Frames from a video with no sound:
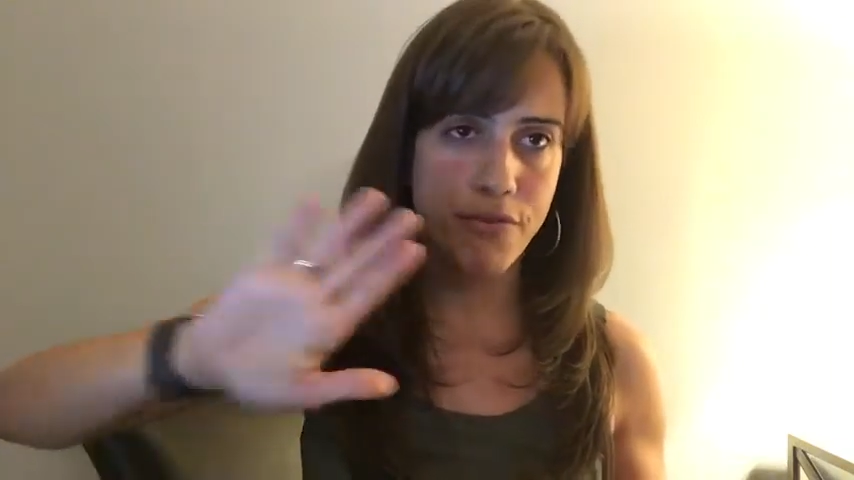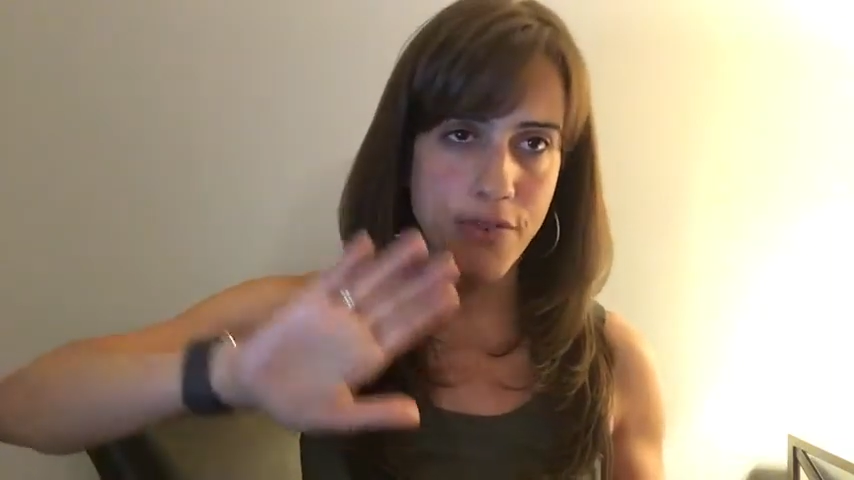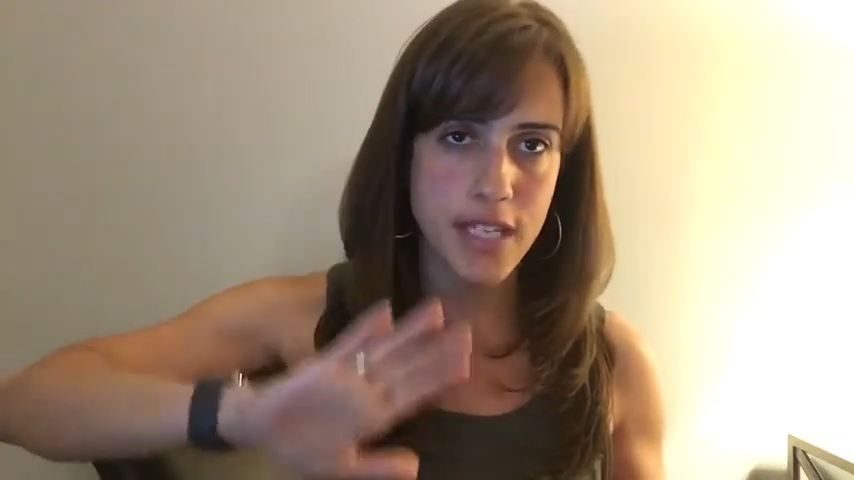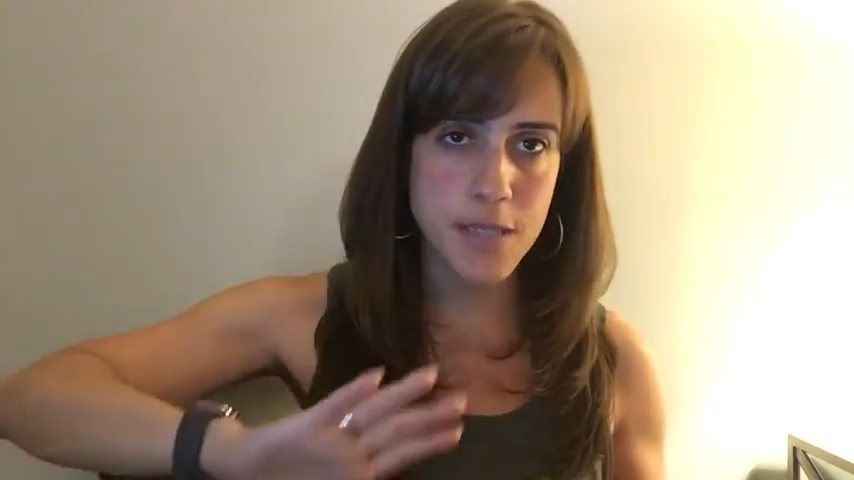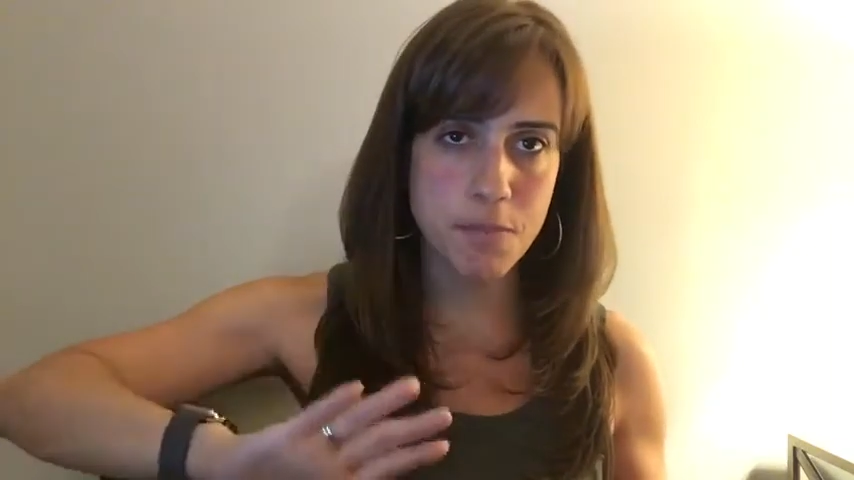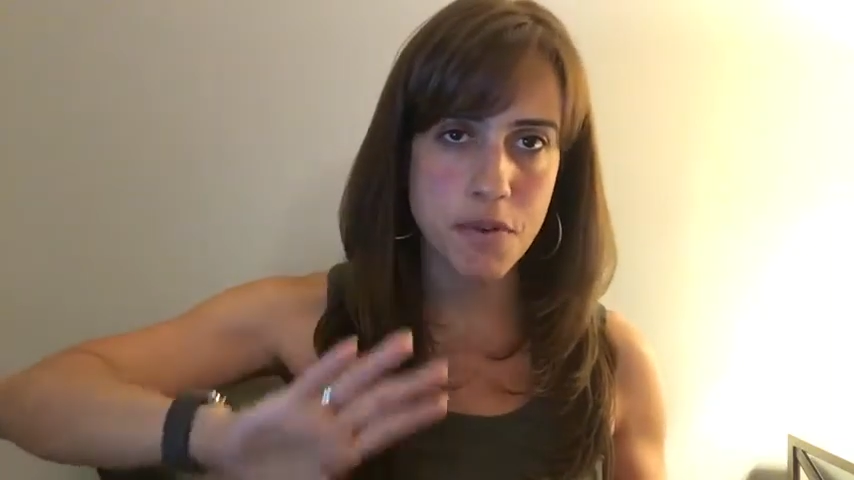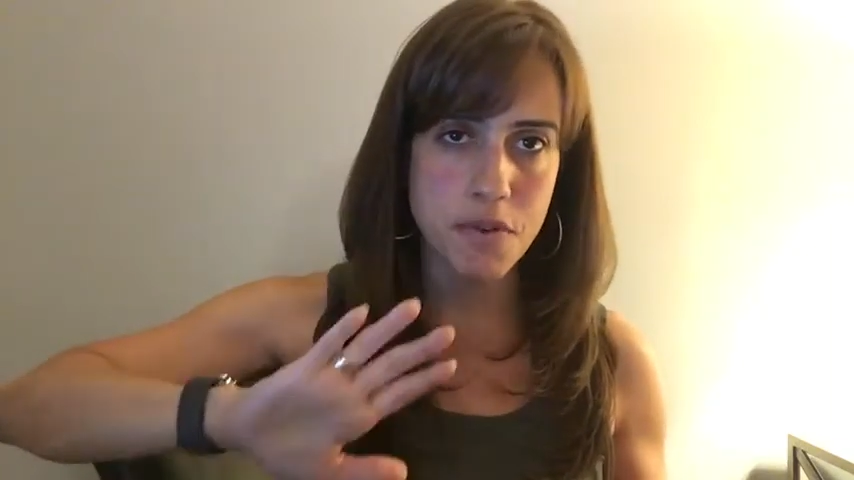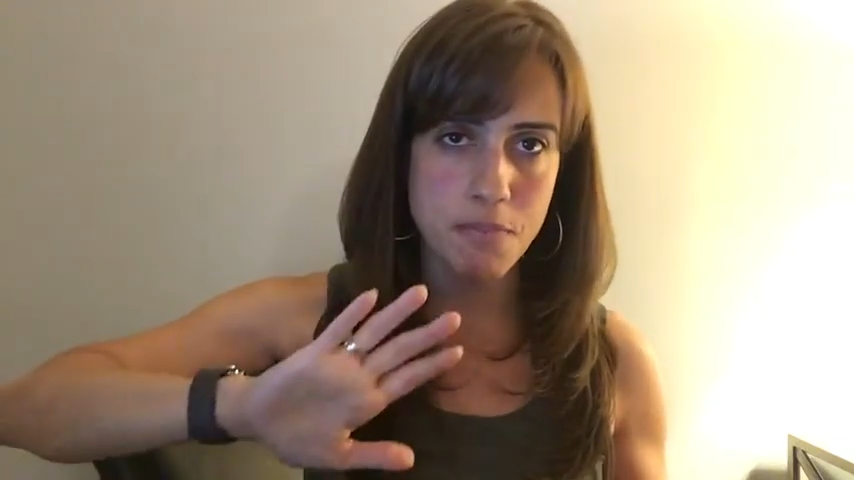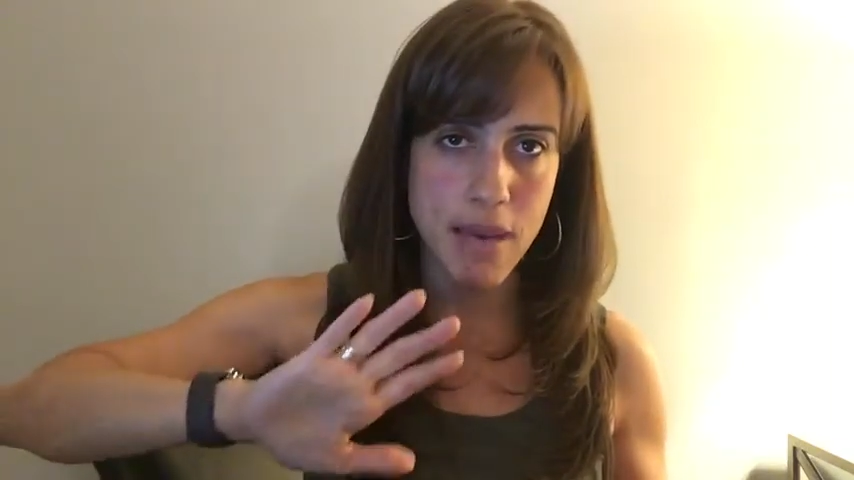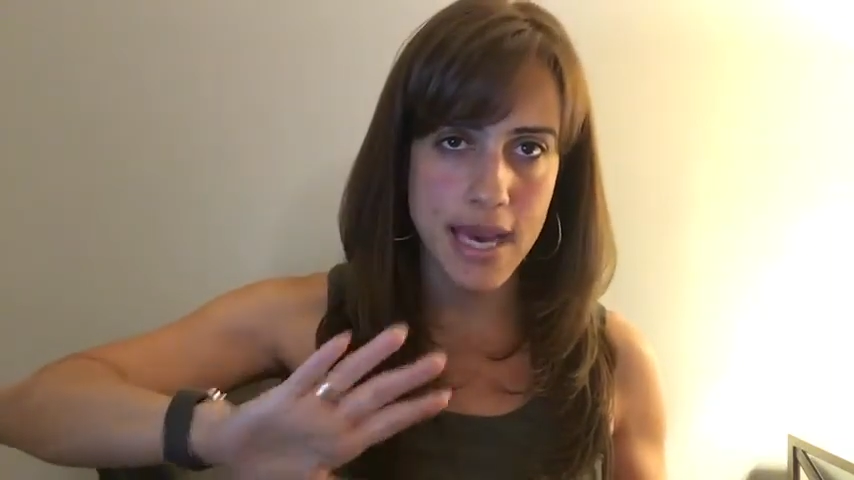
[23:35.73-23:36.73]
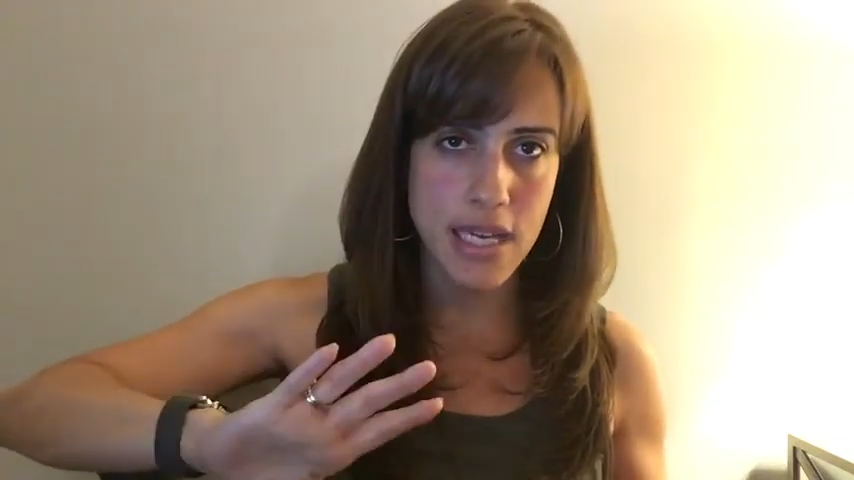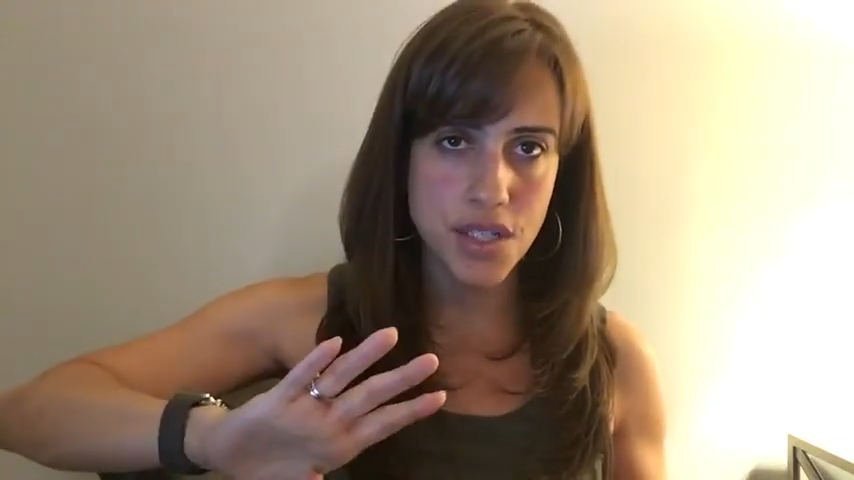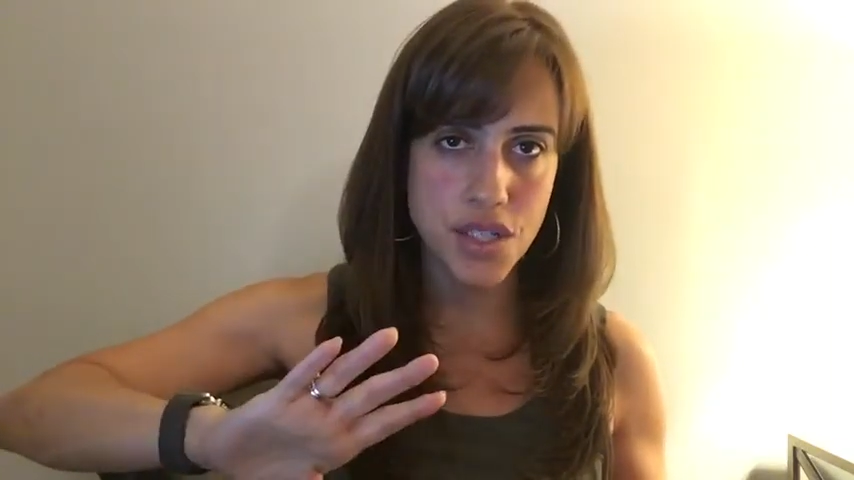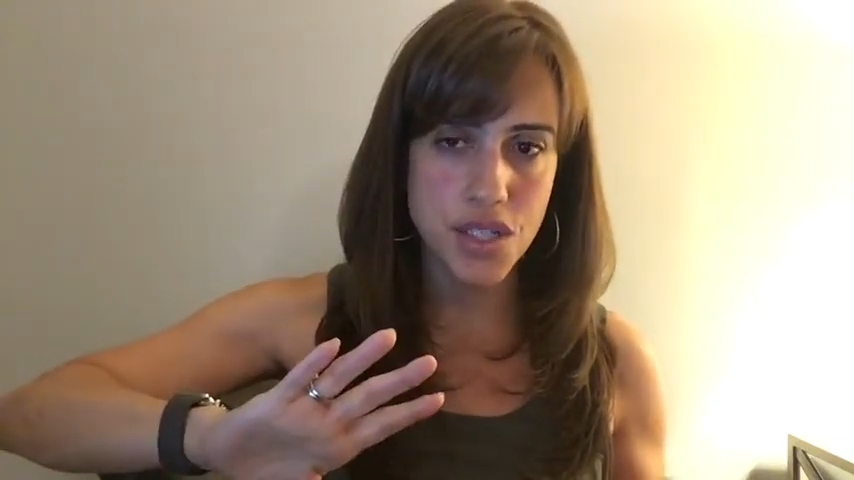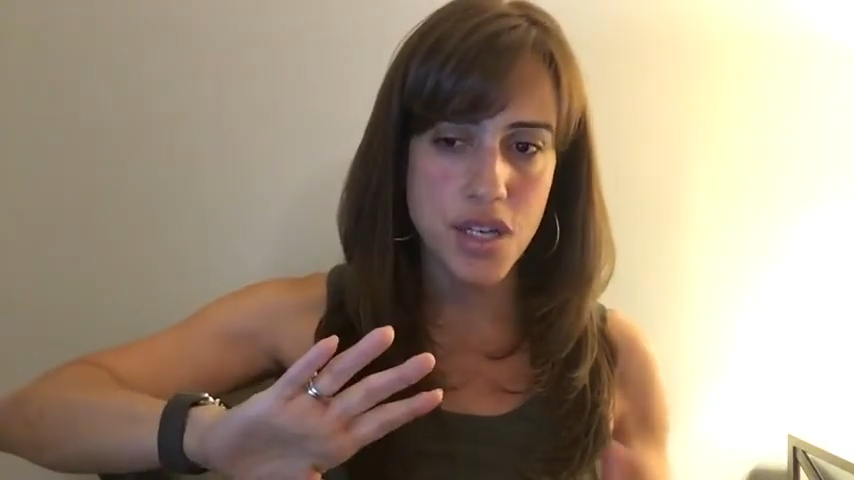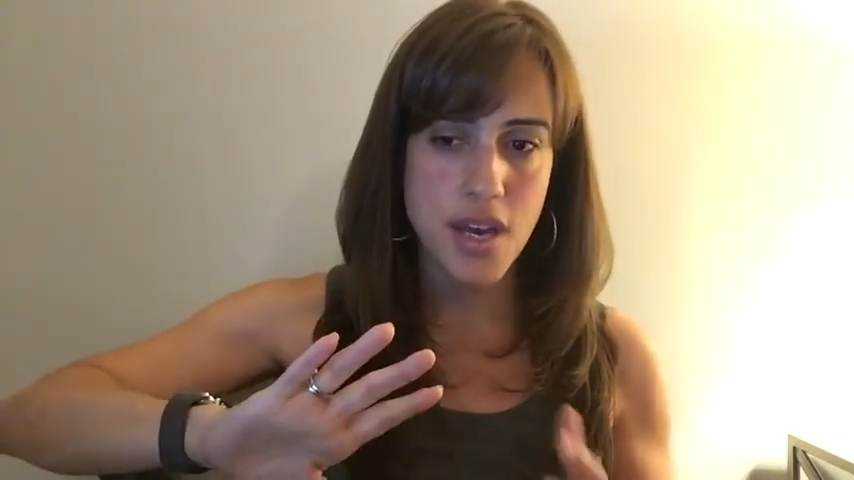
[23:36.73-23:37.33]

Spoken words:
Facebook page